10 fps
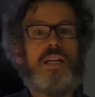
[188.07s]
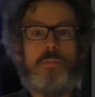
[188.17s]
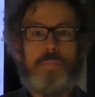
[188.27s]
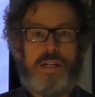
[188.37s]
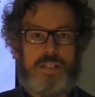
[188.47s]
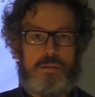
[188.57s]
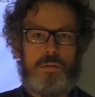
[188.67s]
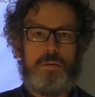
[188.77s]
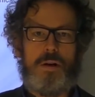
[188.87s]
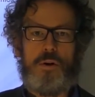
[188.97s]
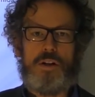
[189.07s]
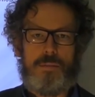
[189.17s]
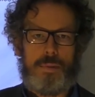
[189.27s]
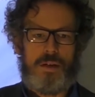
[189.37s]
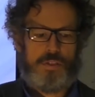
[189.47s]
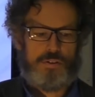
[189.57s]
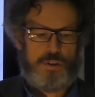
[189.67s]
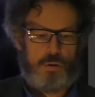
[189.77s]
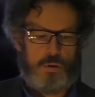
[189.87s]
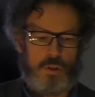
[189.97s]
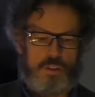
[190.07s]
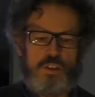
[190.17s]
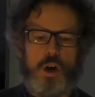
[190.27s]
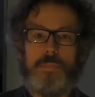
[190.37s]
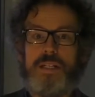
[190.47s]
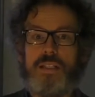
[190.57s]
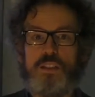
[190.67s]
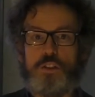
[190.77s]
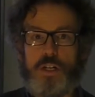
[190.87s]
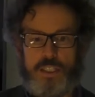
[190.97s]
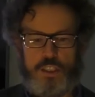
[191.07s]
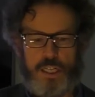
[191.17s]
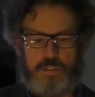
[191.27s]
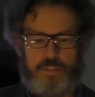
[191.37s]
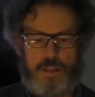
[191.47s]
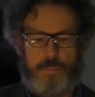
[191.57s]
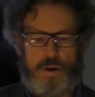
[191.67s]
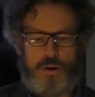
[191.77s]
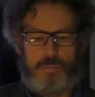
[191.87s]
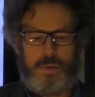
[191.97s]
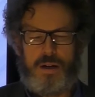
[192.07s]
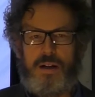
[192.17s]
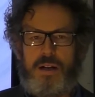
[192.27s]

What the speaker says: In a minute we will learn about the so-called dominant strategy equilibrium.